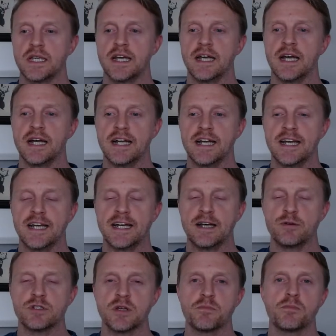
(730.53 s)
I,
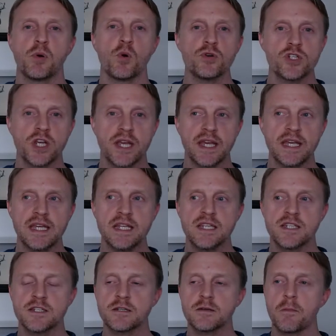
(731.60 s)
was a
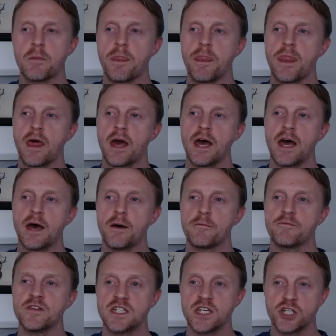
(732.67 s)
Portuguese
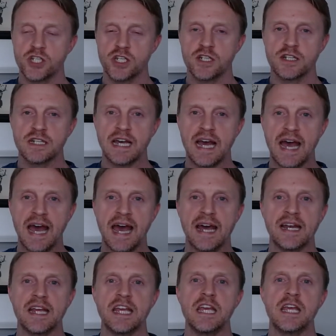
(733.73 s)
physician, and
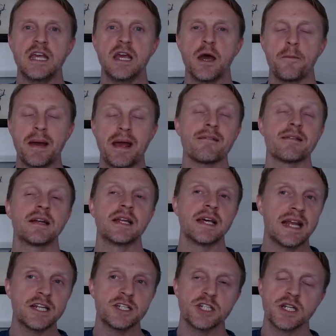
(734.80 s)
he
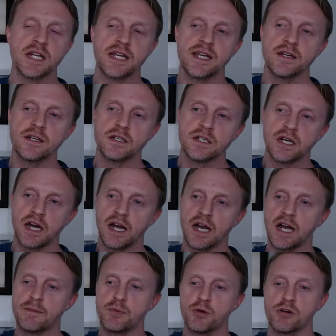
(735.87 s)
allegedly
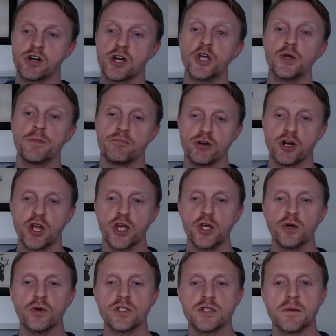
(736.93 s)

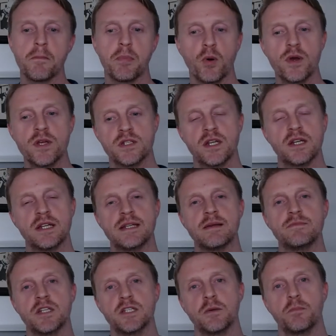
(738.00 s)
procured some poison and
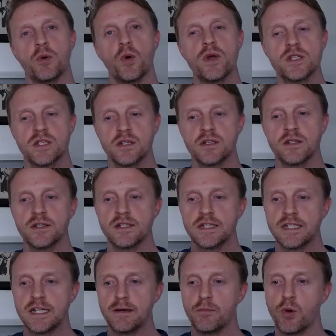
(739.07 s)
attempted to poison
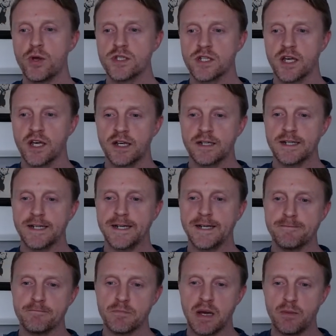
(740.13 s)

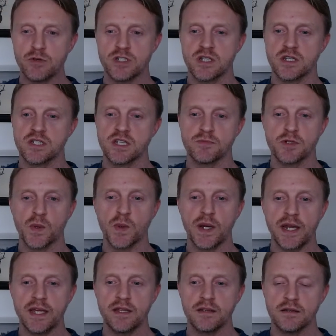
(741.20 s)
her, and was
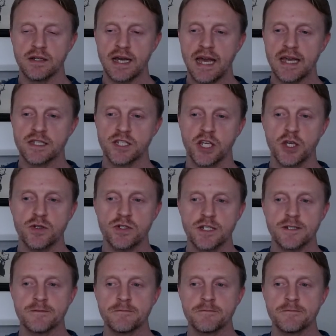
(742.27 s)
subsequently executed.